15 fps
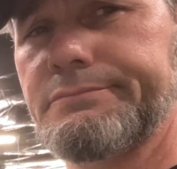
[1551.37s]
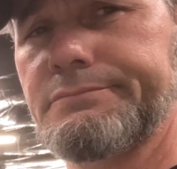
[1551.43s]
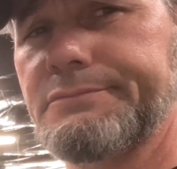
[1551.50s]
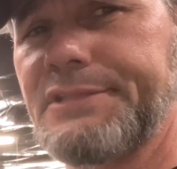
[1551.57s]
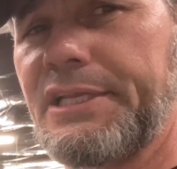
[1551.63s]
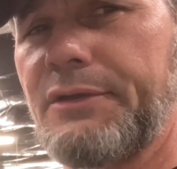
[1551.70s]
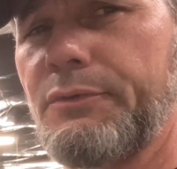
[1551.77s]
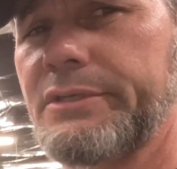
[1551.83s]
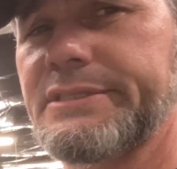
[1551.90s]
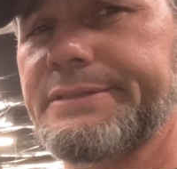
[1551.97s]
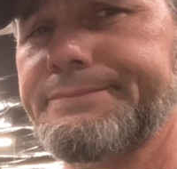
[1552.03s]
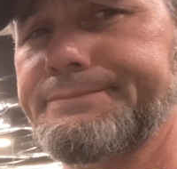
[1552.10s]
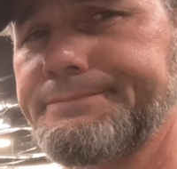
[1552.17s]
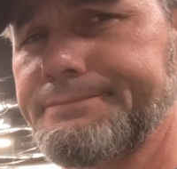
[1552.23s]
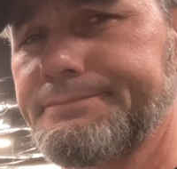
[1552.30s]
then he wasn't.
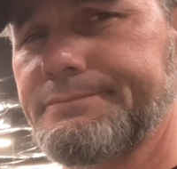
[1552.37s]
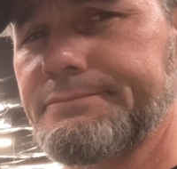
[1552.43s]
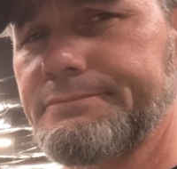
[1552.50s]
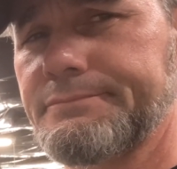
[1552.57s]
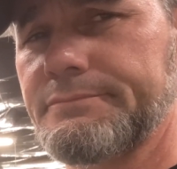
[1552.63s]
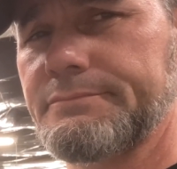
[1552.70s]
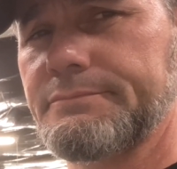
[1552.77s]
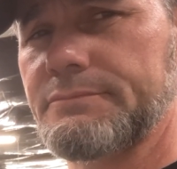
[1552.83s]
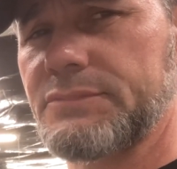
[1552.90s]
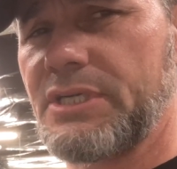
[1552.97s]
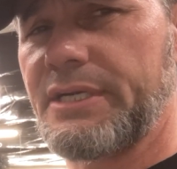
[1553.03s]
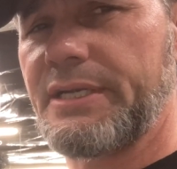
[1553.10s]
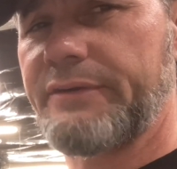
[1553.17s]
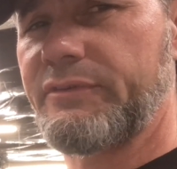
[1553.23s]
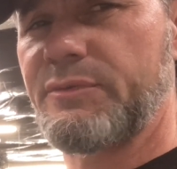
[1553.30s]

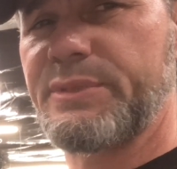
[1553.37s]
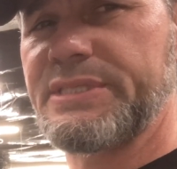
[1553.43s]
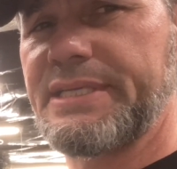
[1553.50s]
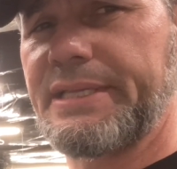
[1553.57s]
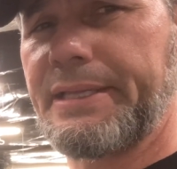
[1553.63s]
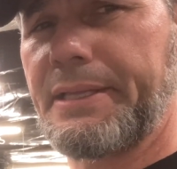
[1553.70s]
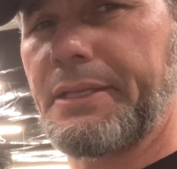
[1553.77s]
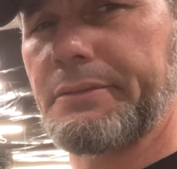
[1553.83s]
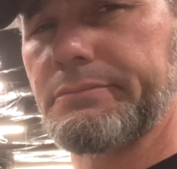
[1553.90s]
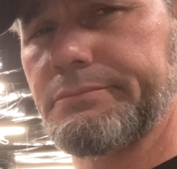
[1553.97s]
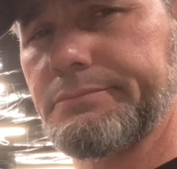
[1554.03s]
Probably never to be seen again.